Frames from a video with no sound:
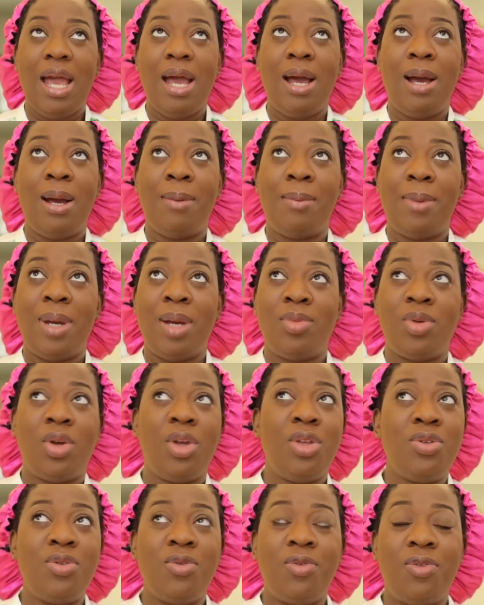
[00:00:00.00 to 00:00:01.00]
I'm
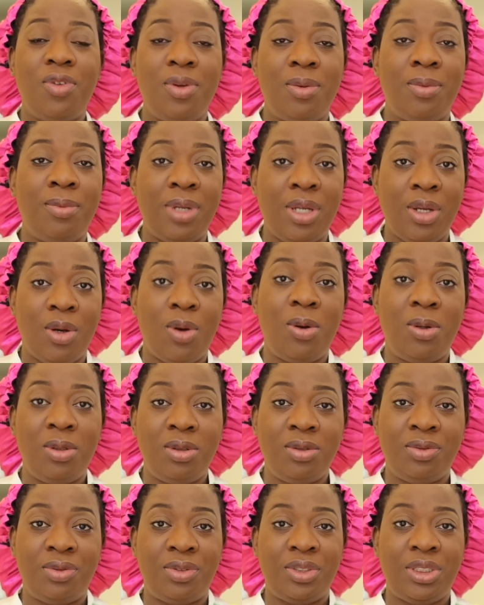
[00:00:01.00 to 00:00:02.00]
going to film a
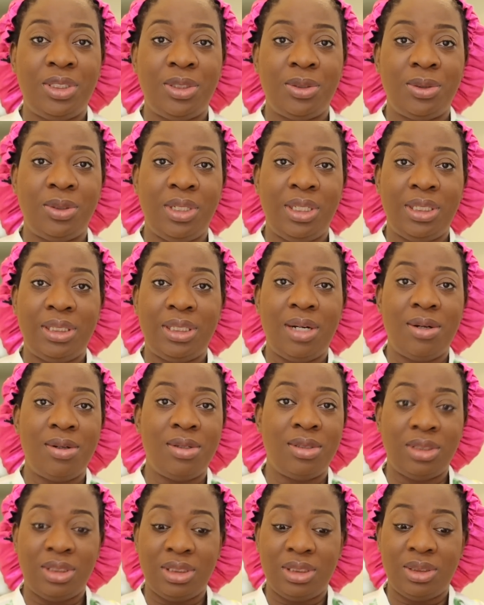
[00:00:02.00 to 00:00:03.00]
whole video later
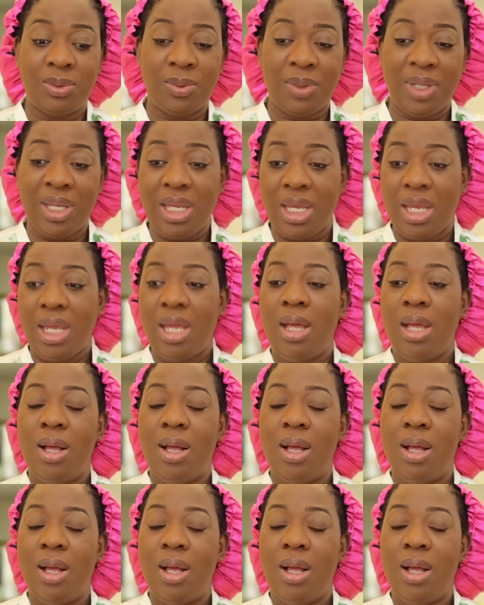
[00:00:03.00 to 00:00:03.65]
on this week.